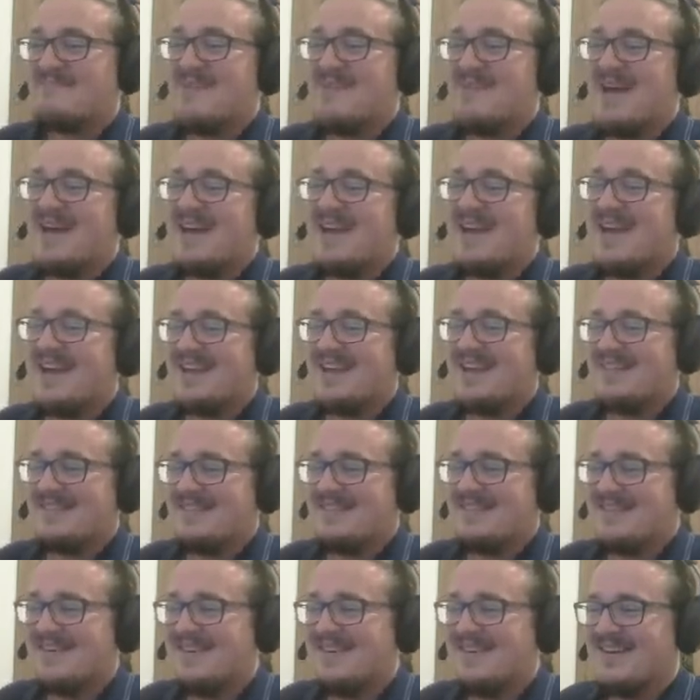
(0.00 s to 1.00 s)
panicked!
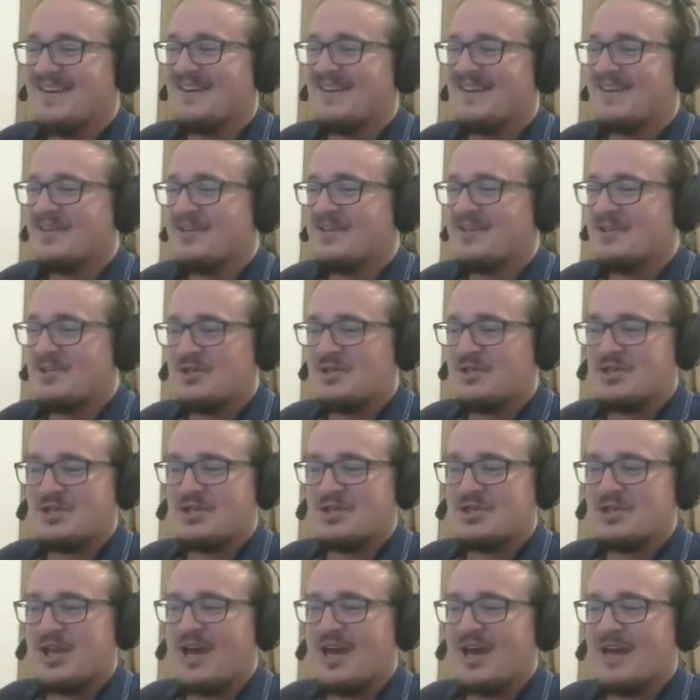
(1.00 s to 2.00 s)

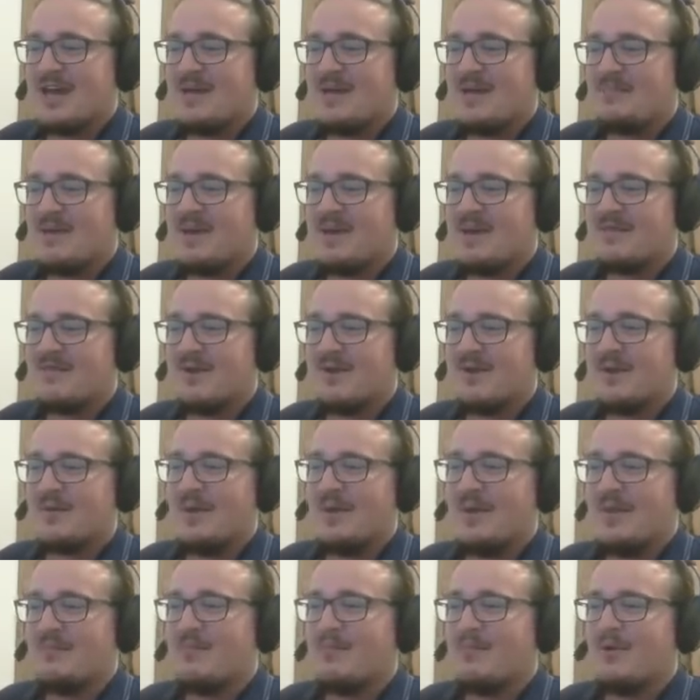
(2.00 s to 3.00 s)
Shut up, I have only
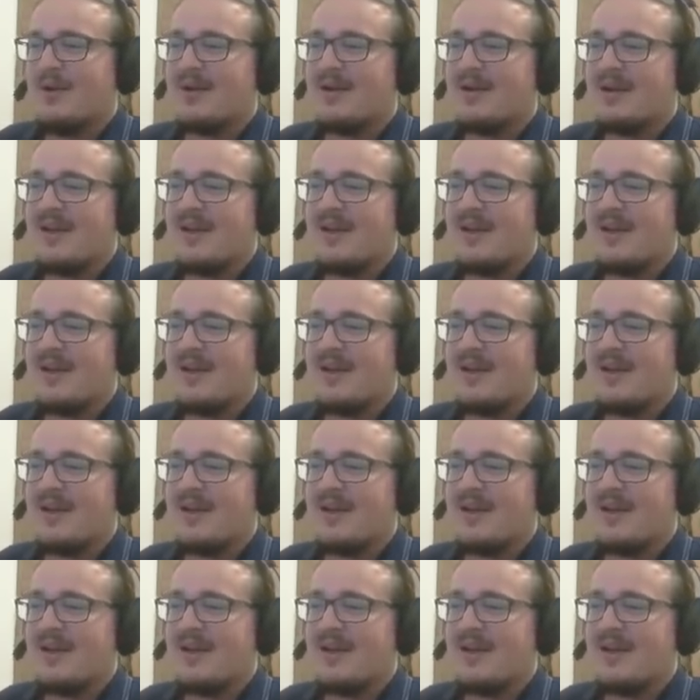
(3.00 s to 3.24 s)
one bullet